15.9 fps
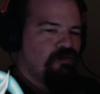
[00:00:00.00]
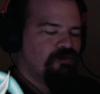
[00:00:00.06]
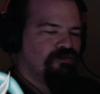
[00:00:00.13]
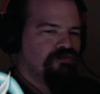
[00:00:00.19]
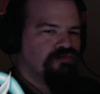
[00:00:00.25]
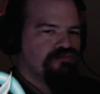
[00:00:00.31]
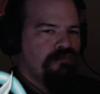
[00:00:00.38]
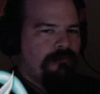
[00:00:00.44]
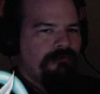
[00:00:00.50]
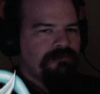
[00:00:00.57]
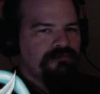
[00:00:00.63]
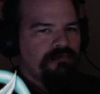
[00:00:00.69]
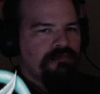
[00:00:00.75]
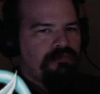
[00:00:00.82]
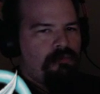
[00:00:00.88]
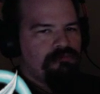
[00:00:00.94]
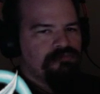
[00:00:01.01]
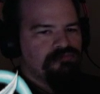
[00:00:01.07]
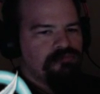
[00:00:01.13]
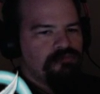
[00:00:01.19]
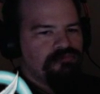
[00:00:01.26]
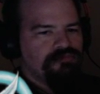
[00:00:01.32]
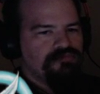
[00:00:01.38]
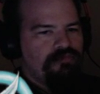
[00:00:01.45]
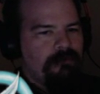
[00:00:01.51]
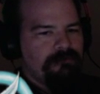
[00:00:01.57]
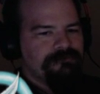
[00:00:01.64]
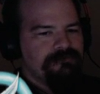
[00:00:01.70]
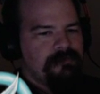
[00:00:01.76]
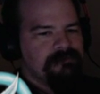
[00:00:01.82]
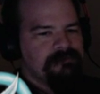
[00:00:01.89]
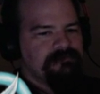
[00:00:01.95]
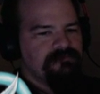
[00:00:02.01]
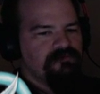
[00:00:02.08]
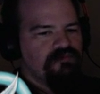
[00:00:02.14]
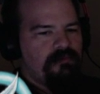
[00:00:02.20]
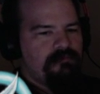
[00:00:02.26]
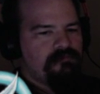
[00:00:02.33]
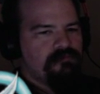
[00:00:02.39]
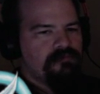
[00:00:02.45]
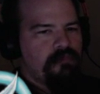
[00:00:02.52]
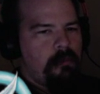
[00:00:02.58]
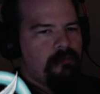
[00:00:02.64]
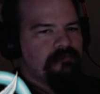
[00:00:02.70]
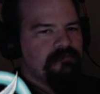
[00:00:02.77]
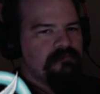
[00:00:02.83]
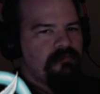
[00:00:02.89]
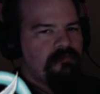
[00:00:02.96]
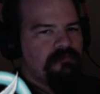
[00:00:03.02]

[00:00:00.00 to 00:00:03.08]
Which means that probably beats vent.